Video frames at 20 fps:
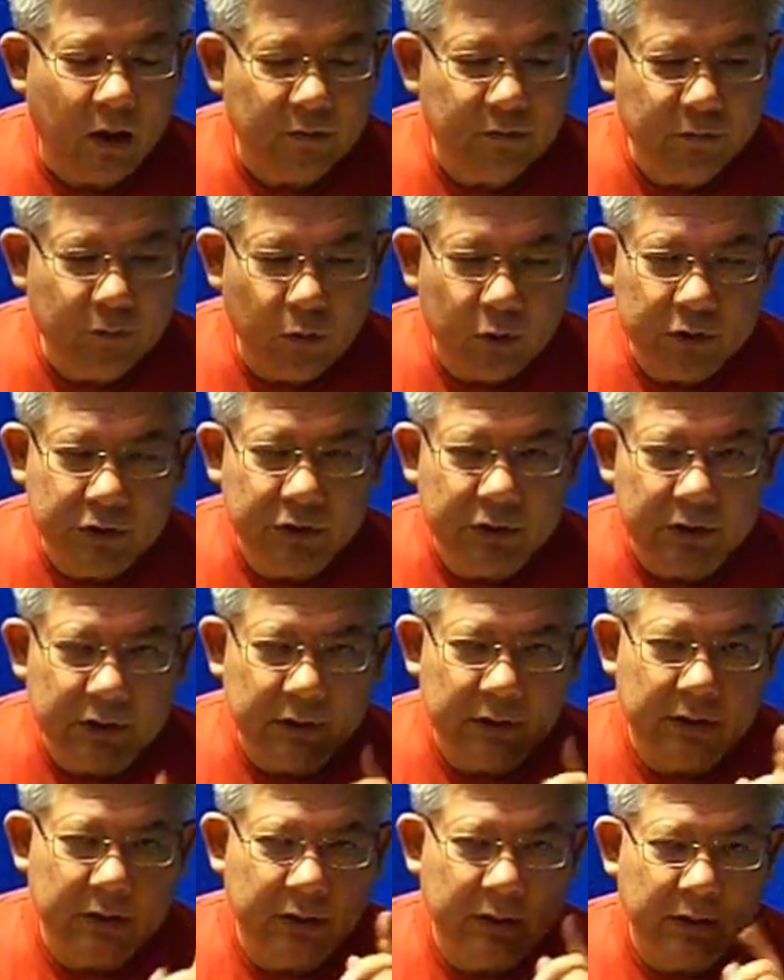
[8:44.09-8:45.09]

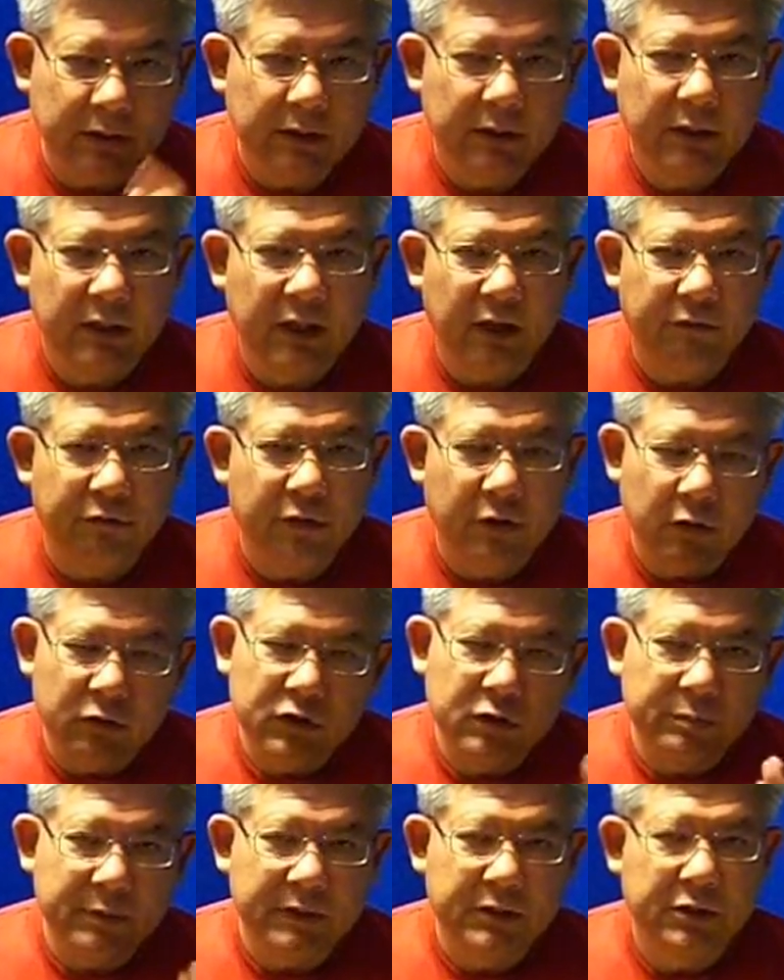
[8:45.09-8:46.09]
Unfortunately, if you
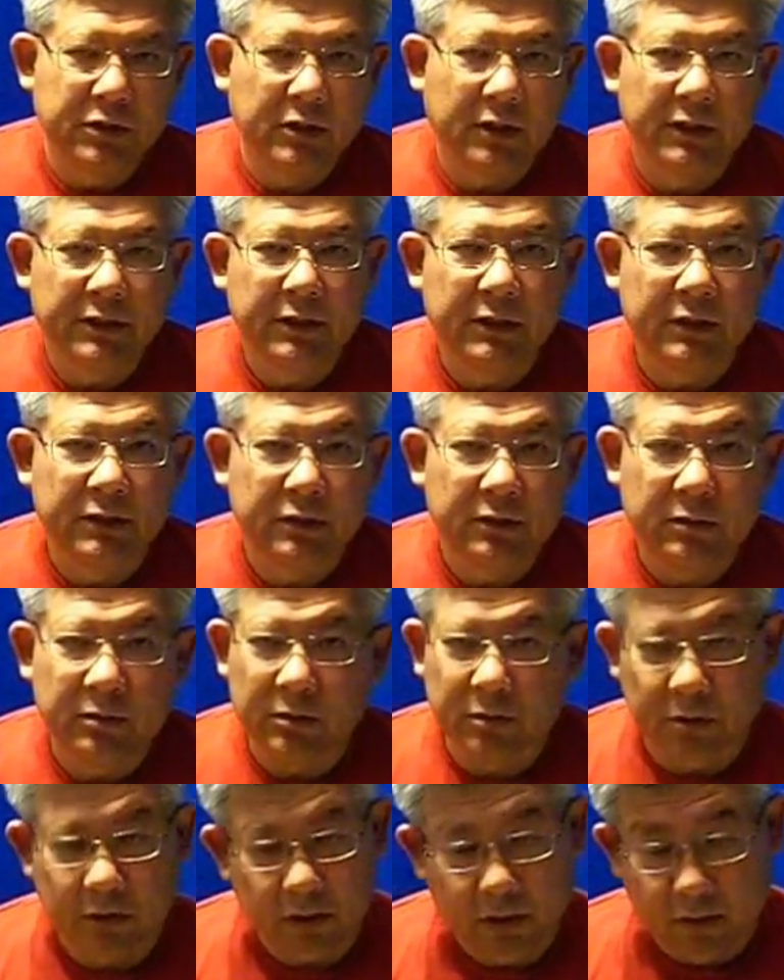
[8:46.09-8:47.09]
don't speak Chinese,
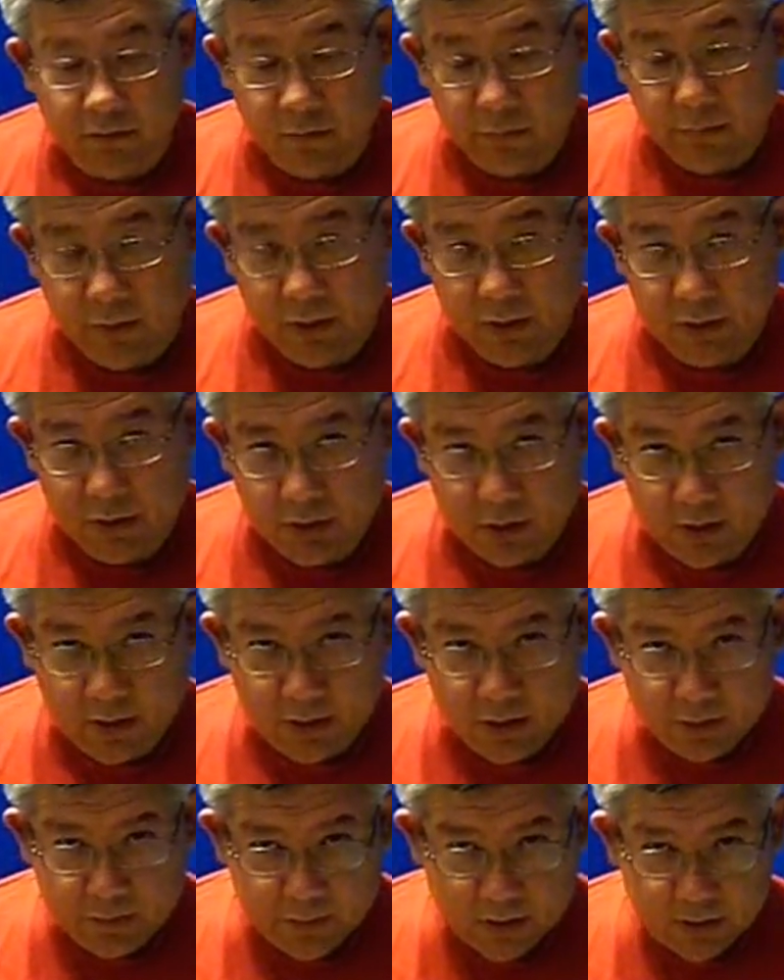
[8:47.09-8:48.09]
you can never be a
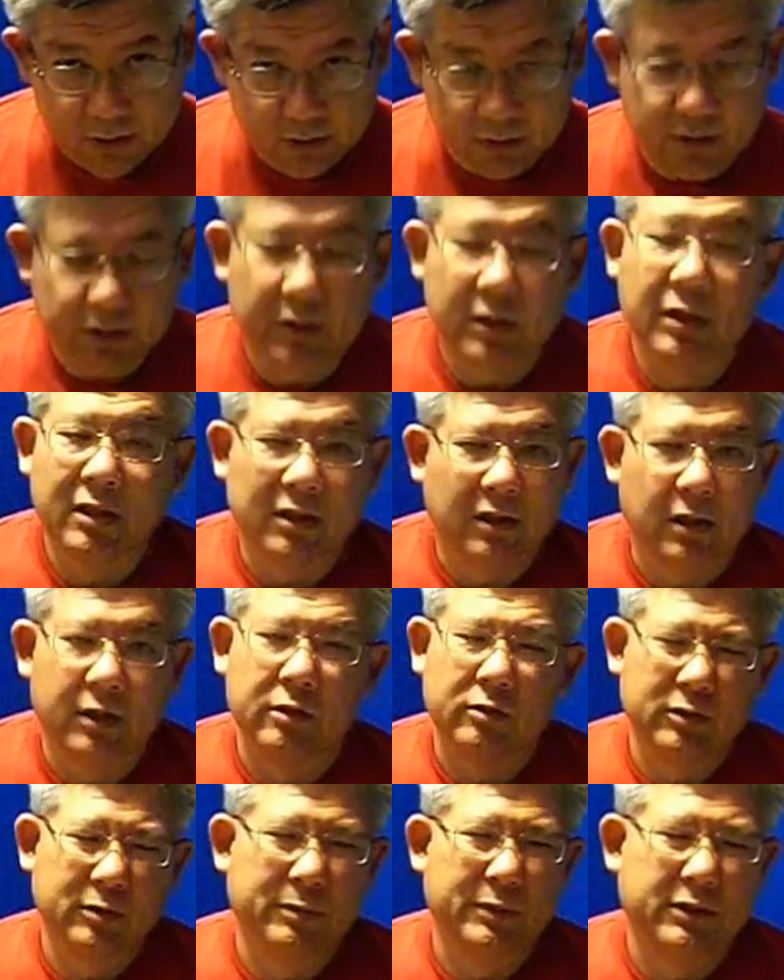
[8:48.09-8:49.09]
China specialist.
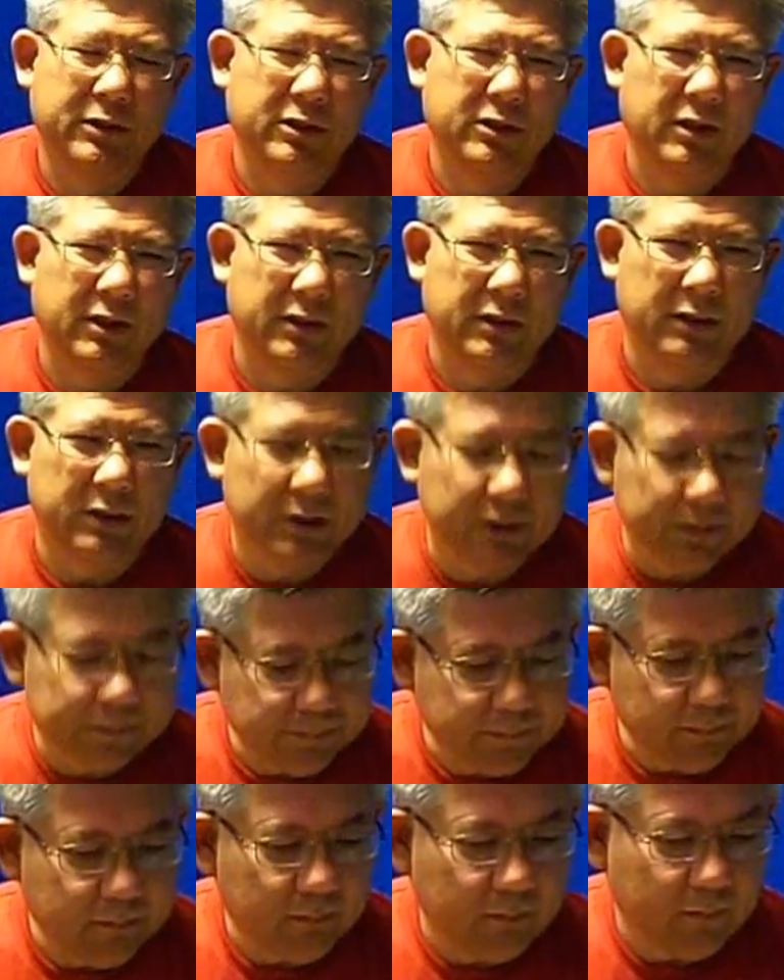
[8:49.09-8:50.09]
I don't speak Chinese,
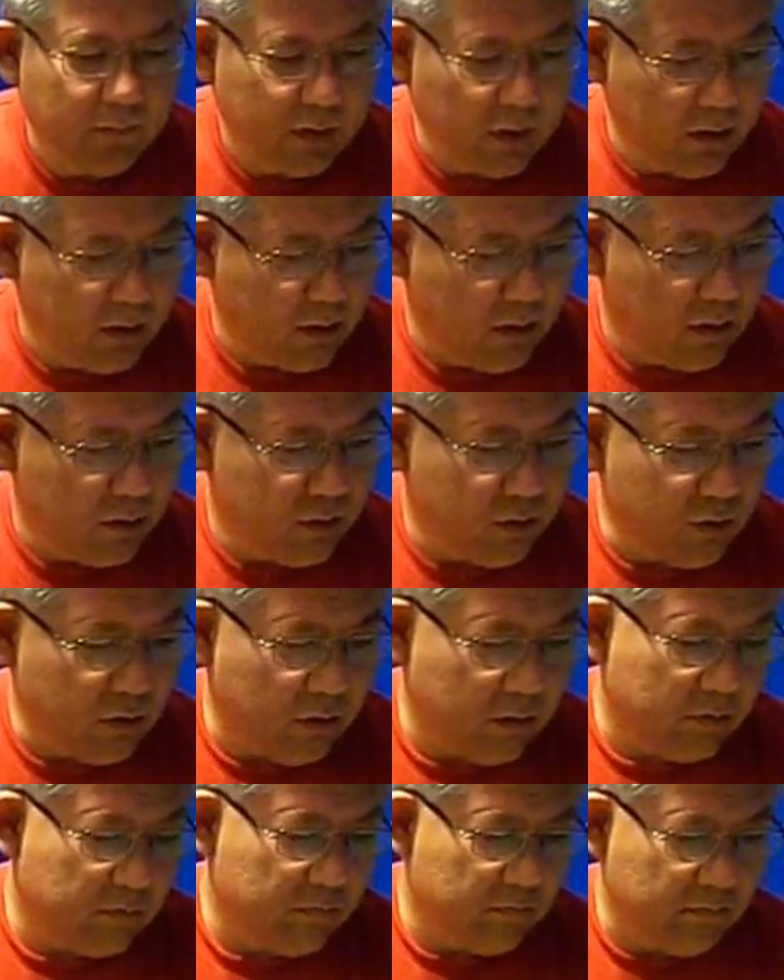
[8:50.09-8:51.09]

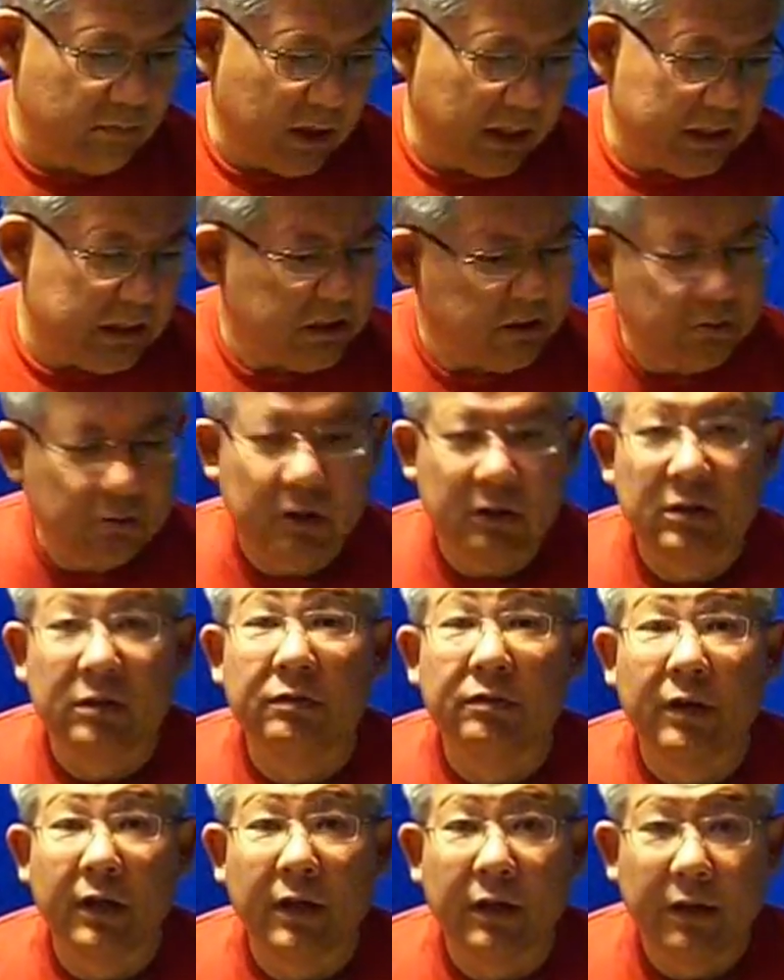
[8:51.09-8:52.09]
so I didn't want
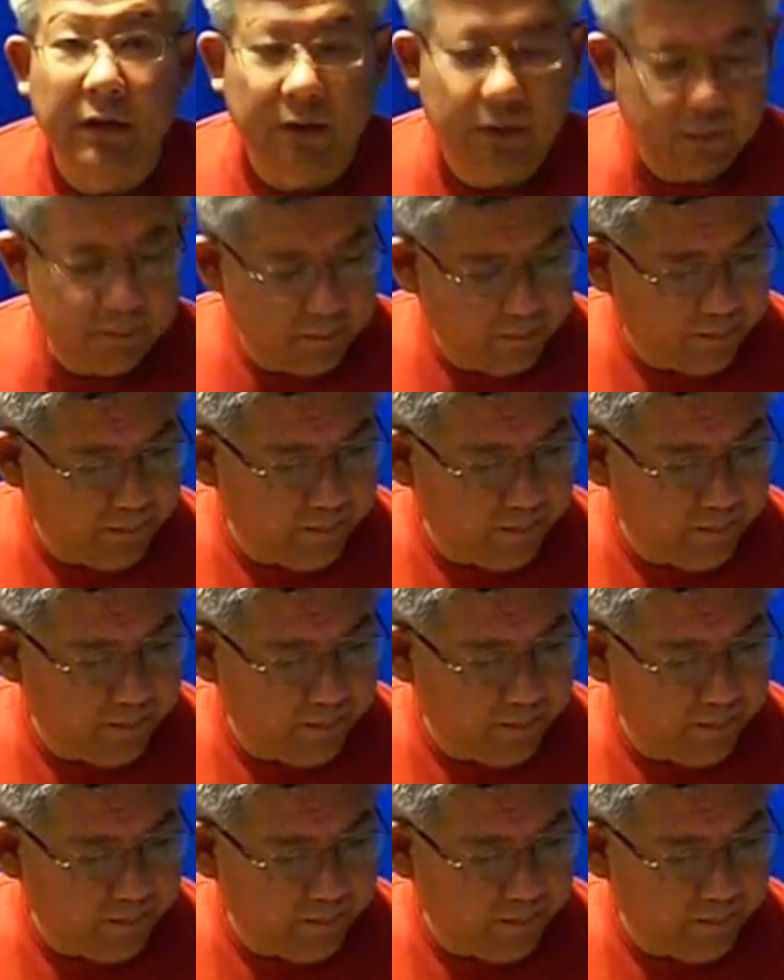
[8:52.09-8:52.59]
to fake it.